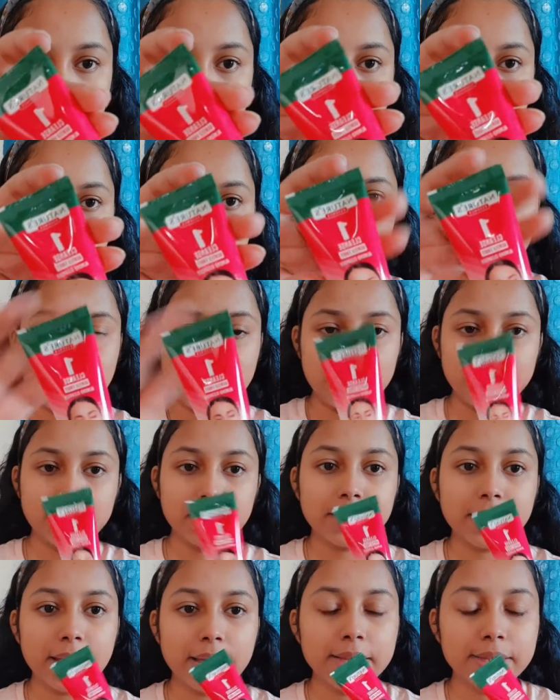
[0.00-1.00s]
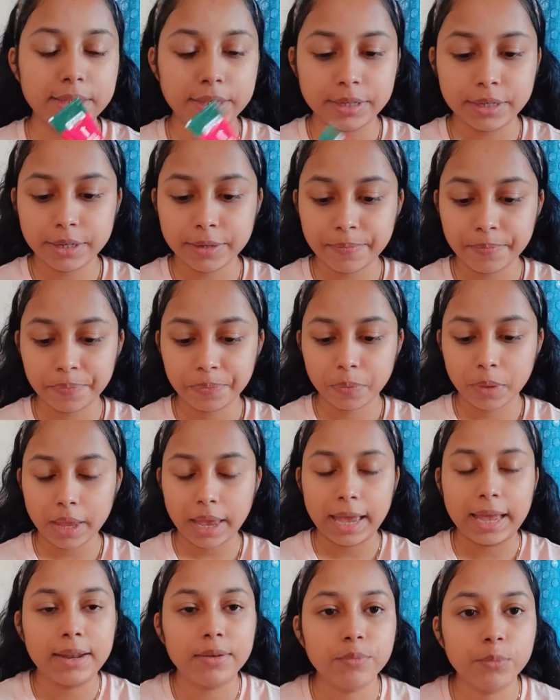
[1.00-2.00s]
to apply the cleanser,
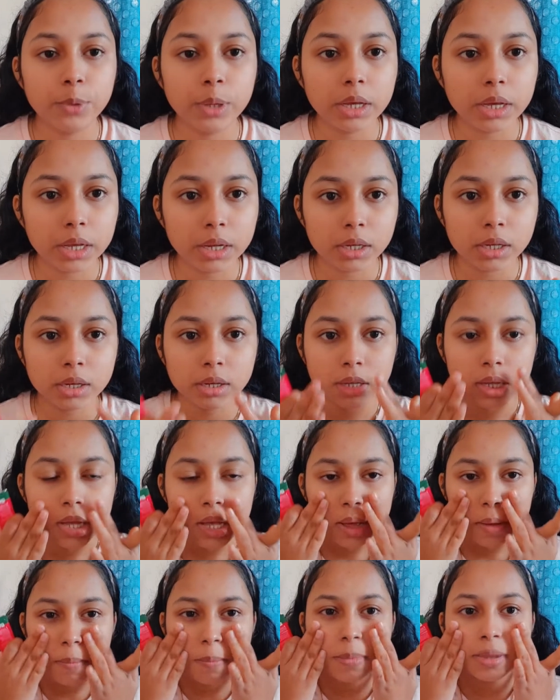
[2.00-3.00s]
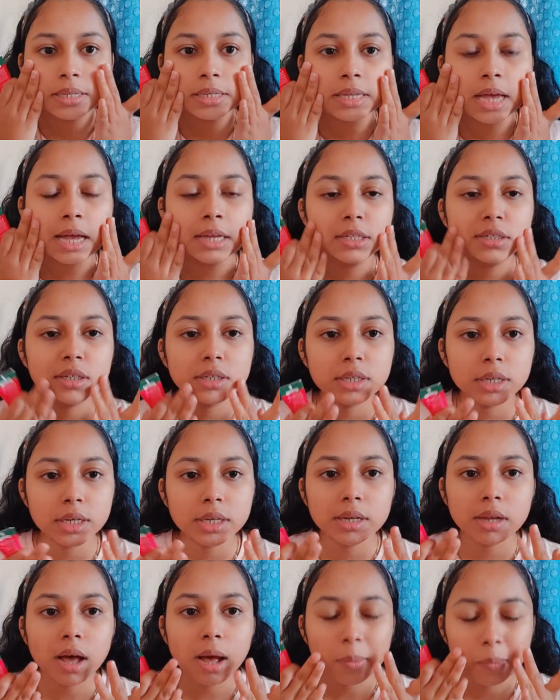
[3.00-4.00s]
and we're gonna massage it
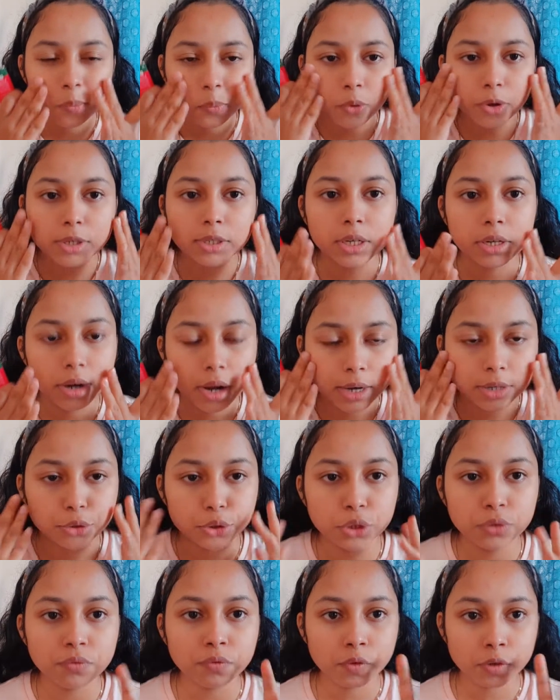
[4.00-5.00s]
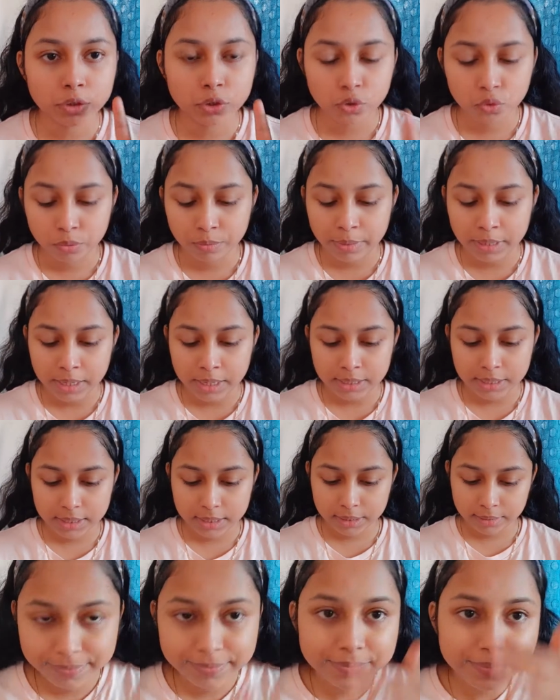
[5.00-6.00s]
in upward direction for 2
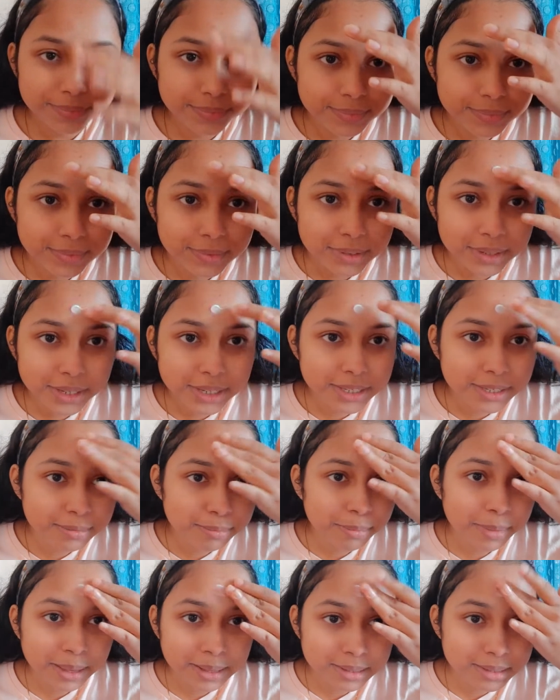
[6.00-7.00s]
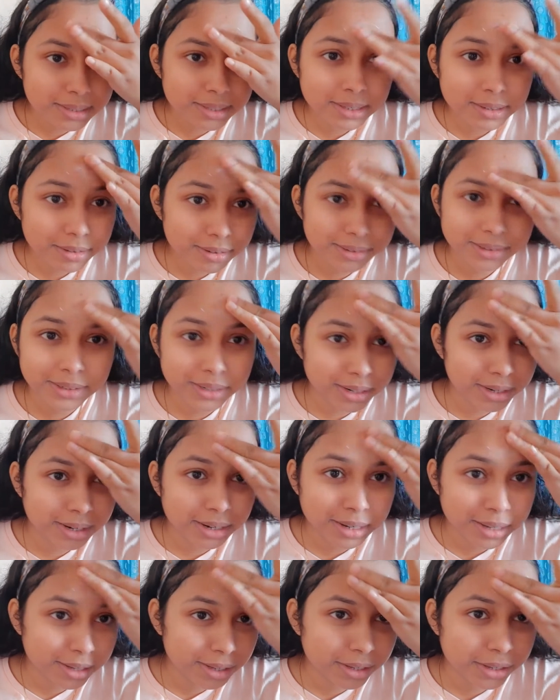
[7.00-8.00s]
minutes. It smells
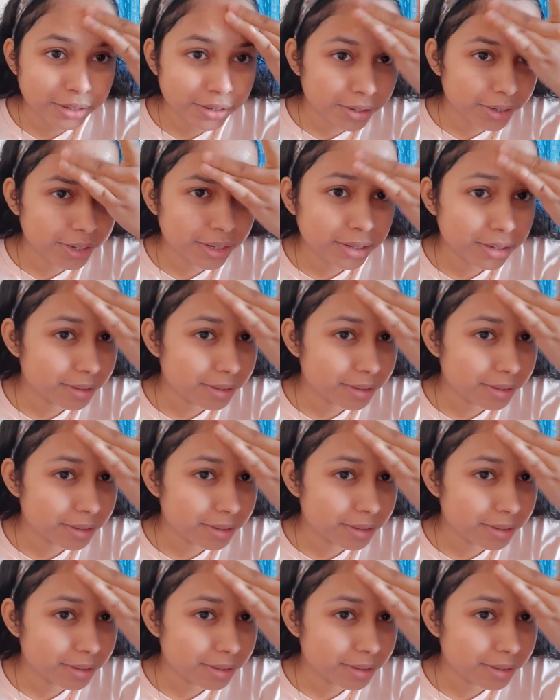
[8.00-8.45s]
really good.